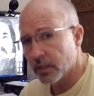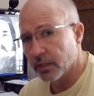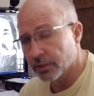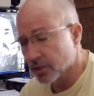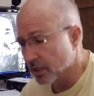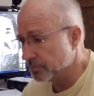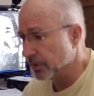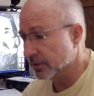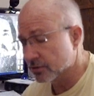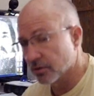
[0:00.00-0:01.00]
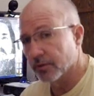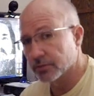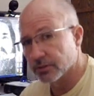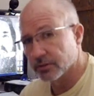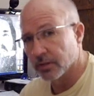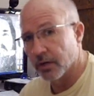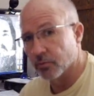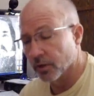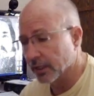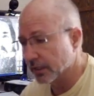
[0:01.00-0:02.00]
And He judged me, and so I was
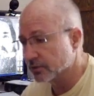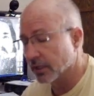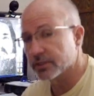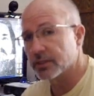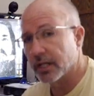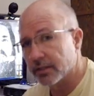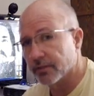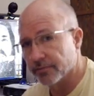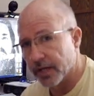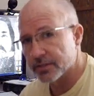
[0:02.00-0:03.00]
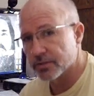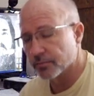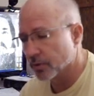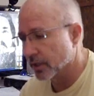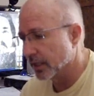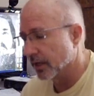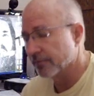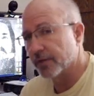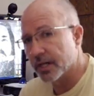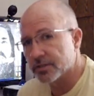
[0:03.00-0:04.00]
not working, so I decided to fast and pray. And
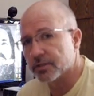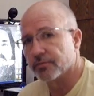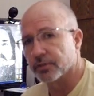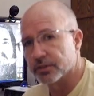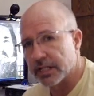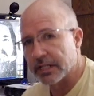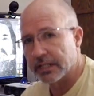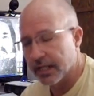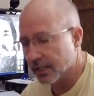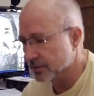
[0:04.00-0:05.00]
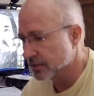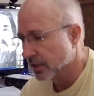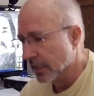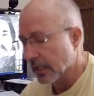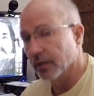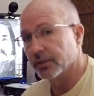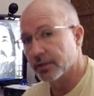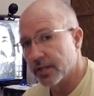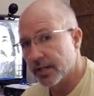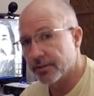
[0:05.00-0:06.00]
I fasted for 10 days. On
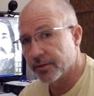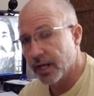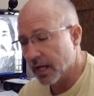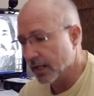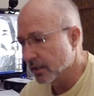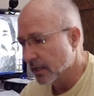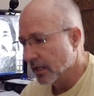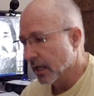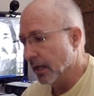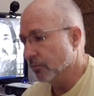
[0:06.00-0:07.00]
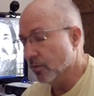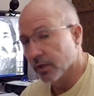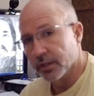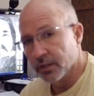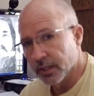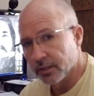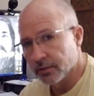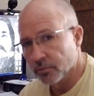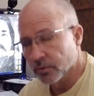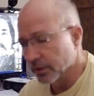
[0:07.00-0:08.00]
the 10th day, at 1 o'clock
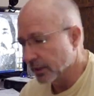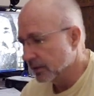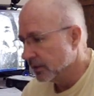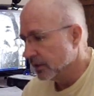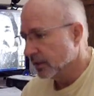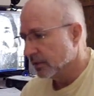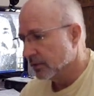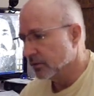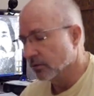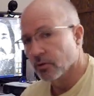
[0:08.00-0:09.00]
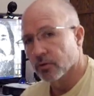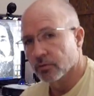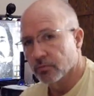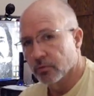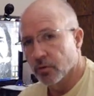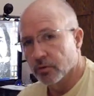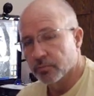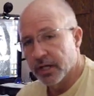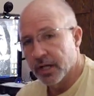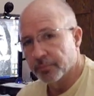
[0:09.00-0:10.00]
in the morning, the Lord
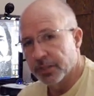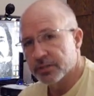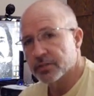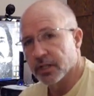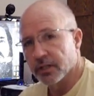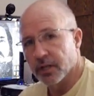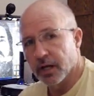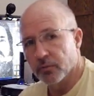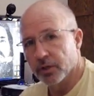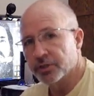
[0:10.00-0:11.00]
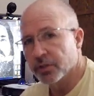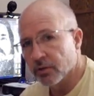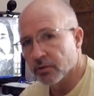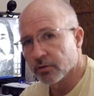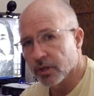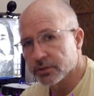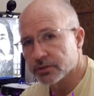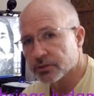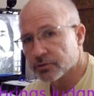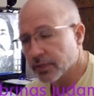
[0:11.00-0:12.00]
woke me up and he said, I want you to go
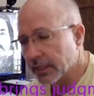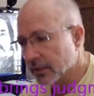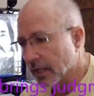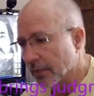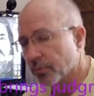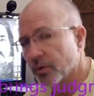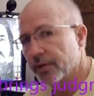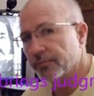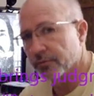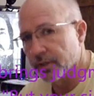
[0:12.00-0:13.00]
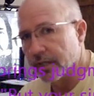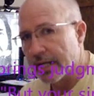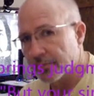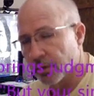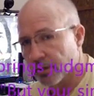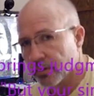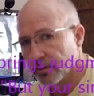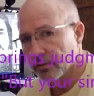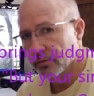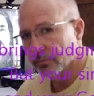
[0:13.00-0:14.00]
across the street and pray for the neighbor,
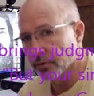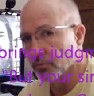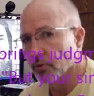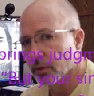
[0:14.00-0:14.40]
for the